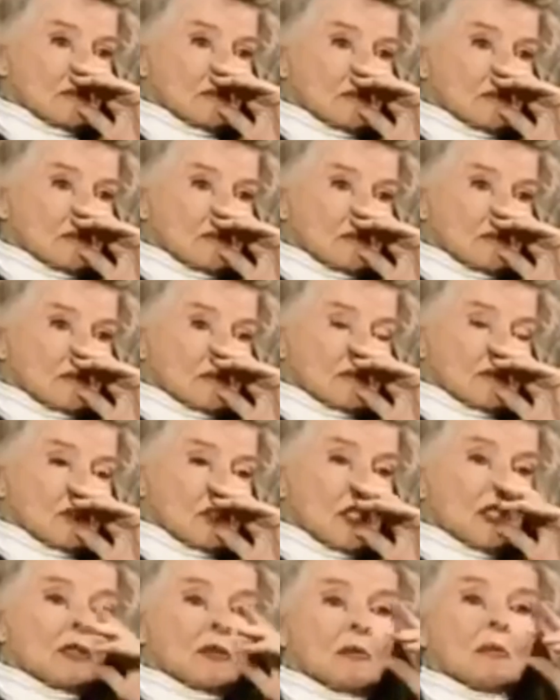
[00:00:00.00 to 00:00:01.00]
funeral?
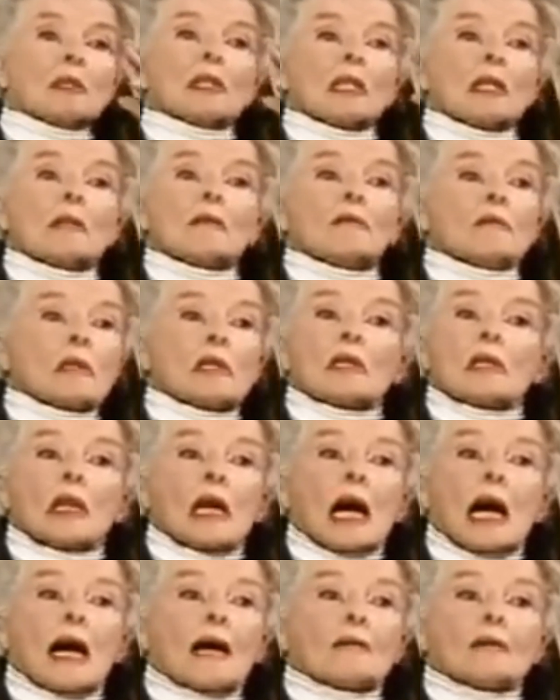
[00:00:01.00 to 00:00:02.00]
No, it,
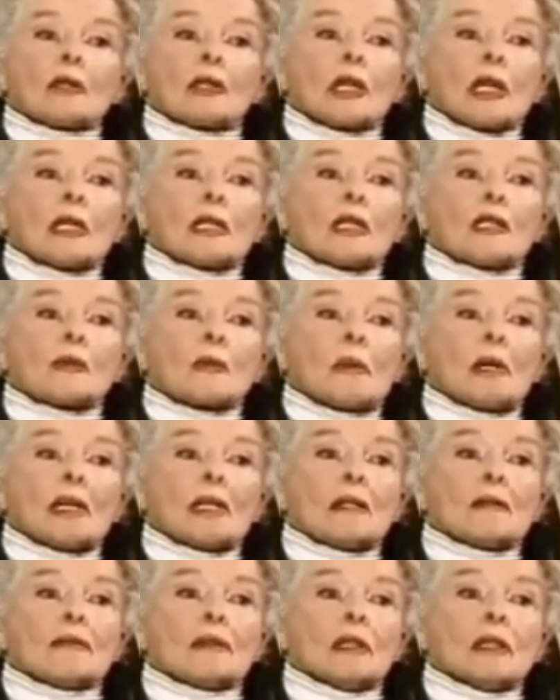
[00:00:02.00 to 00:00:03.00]
I was not his
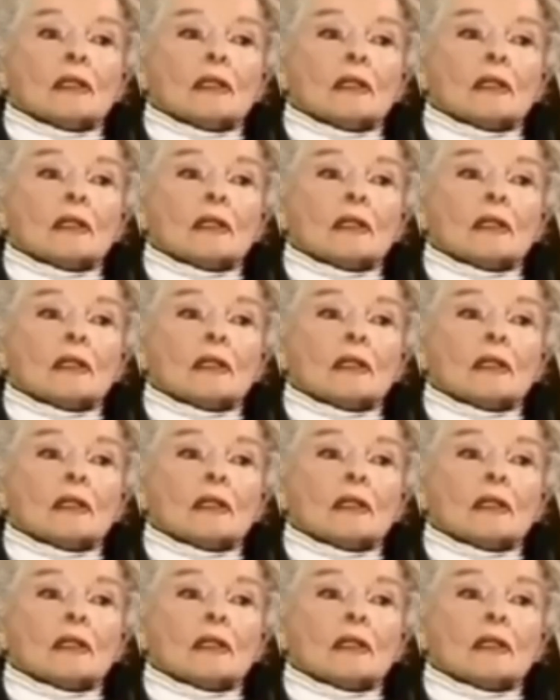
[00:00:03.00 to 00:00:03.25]
wife.